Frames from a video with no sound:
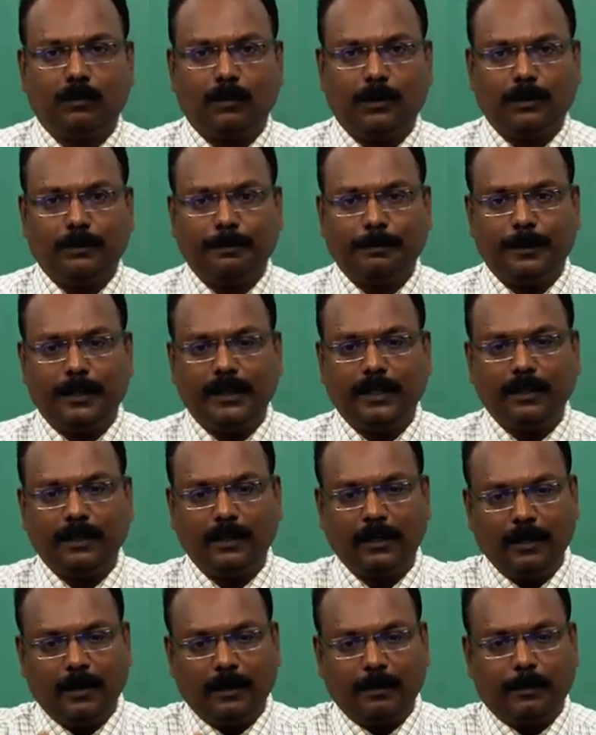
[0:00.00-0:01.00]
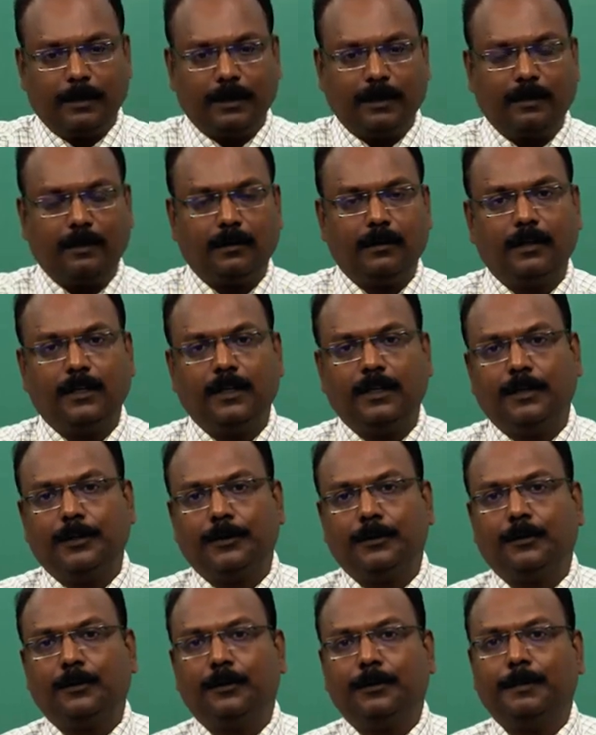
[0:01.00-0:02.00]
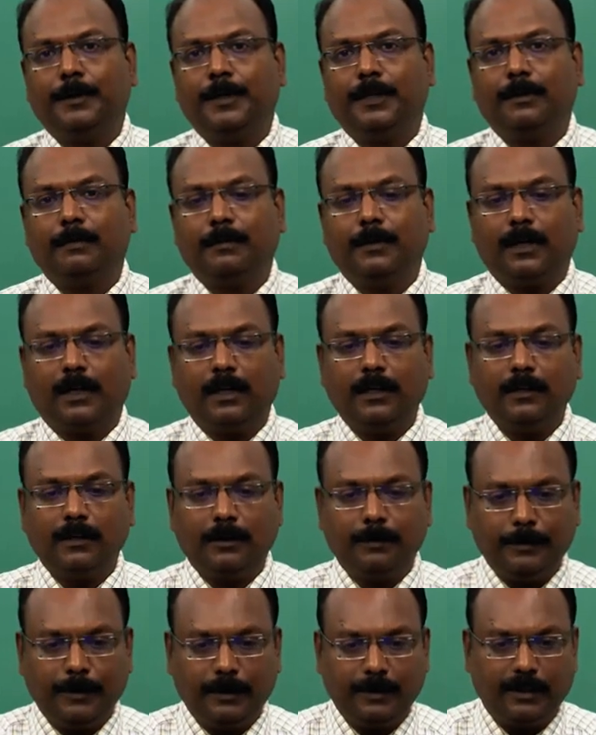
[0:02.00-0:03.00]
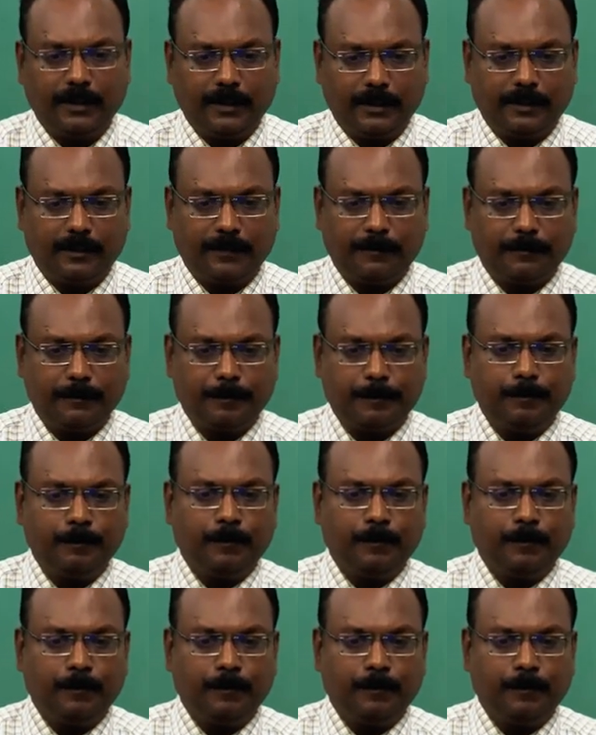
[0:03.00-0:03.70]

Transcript: What made particularly Kishore become uncommunicative?